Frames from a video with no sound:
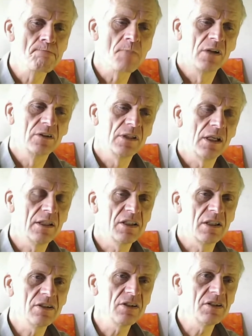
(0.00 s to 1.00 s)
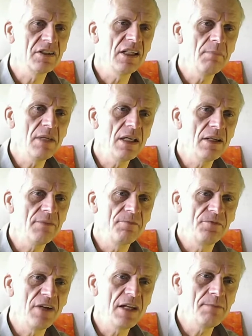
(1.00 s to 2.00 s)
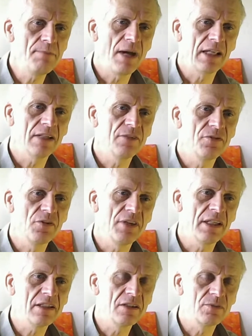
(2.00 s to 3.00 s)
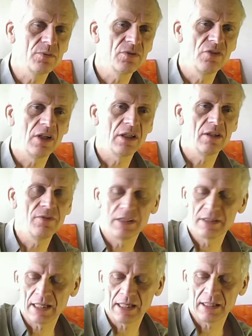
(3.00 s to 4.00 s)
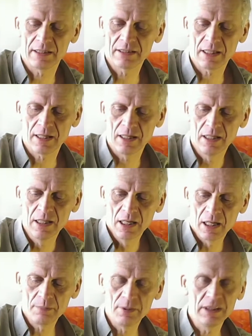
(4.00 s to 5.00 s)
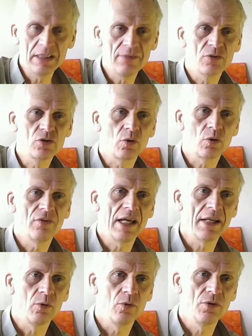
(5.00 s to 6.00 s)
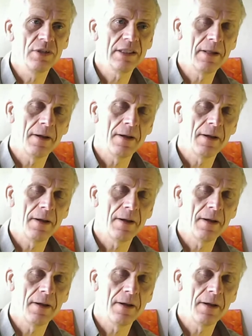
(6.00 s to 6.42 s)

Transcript: slide guitar. Just give me a feedback if you think this was relevant, and I believe I sort of had all the